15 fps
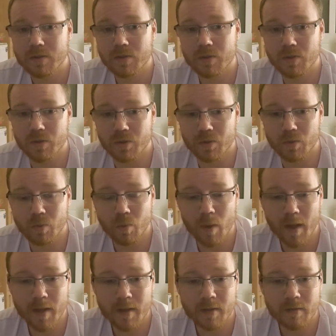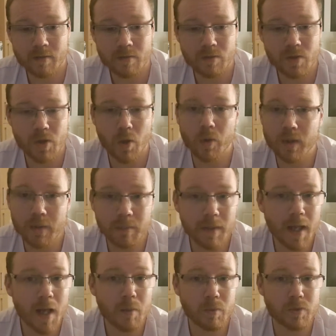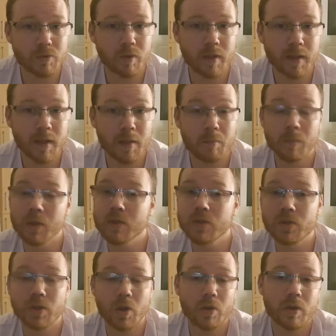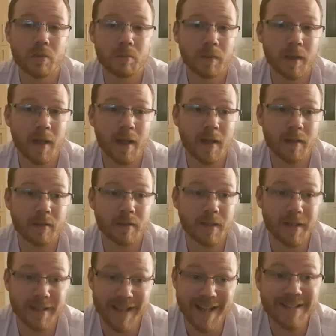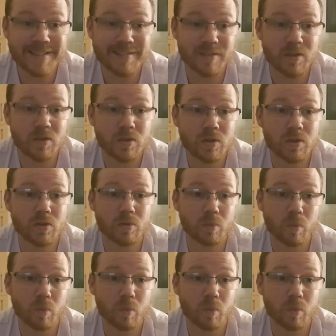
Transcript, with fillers: to when Tony Blair was running it because Tony Blair, in essence,